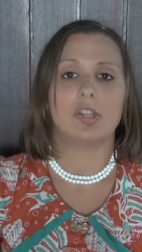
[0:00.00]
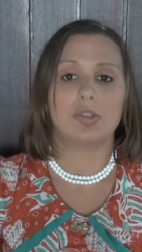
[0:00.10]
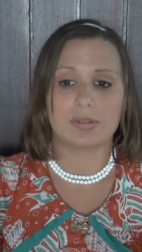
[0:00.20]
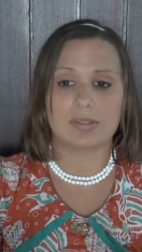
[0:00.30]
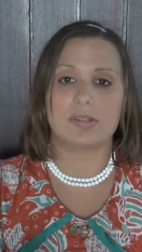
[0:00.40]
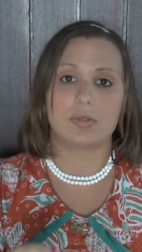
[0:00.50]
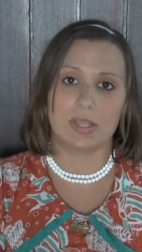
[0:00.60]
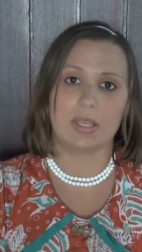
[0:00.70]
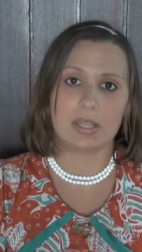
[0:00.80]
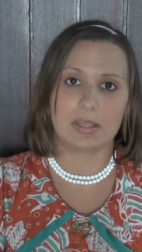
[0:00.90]
You're still
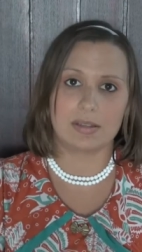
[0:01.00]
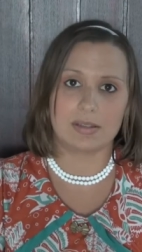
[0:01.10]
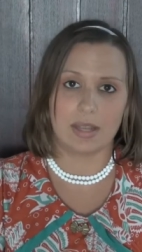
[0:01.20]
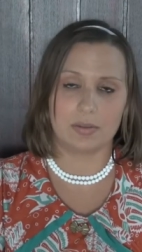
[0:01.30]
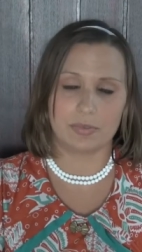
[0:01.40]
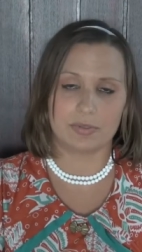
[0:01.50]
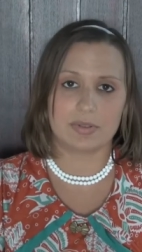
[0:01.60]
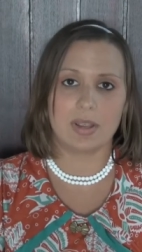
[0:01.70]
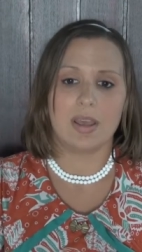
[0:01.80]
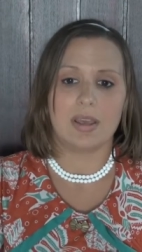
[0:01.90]
killing these animals.